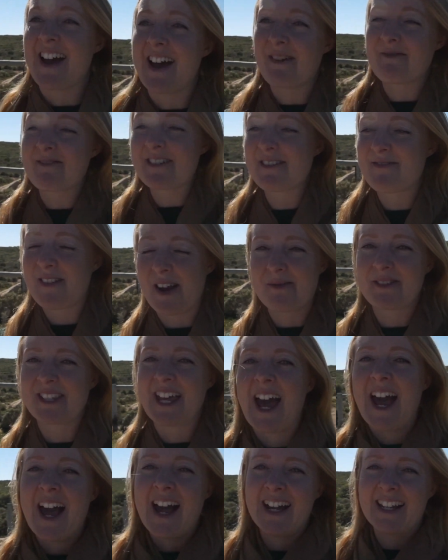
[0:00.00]
We've come to
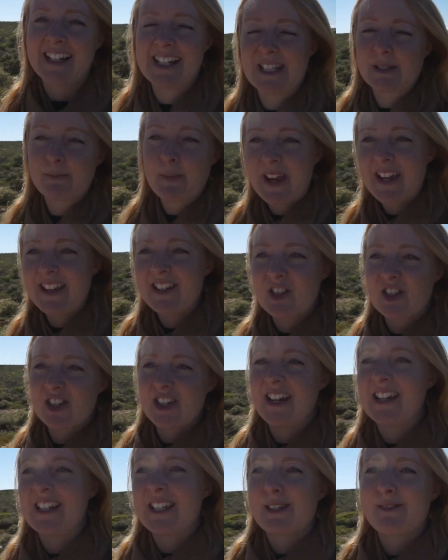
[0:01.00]
Halley's Beach.
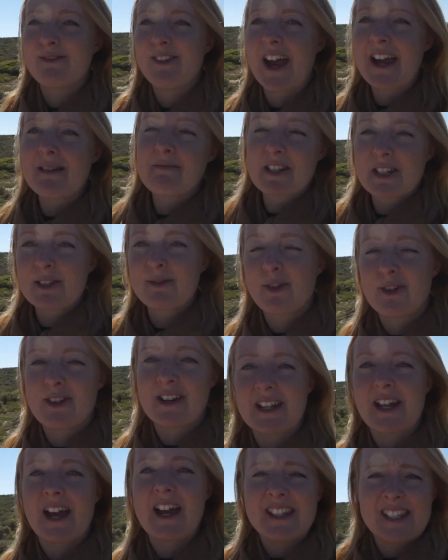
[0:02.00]
It's famous for
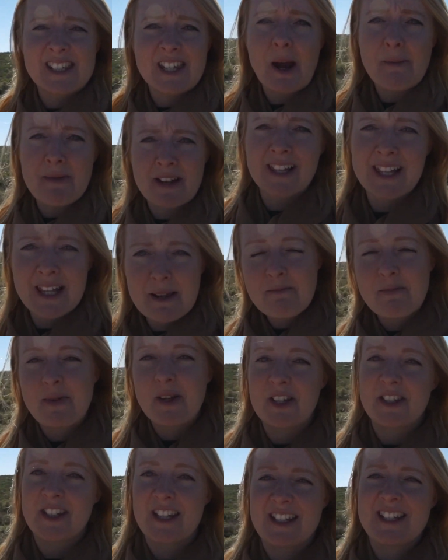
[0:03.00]
its type of
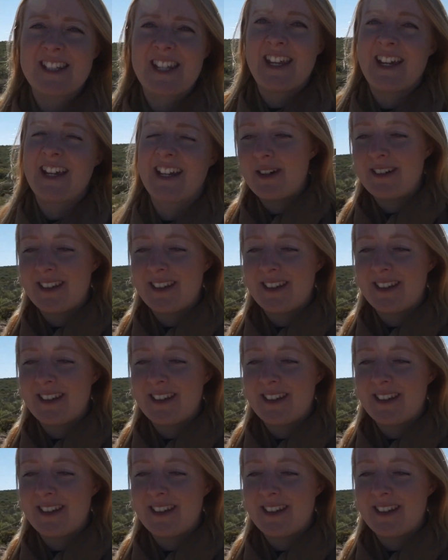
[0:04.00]
limpet that's here,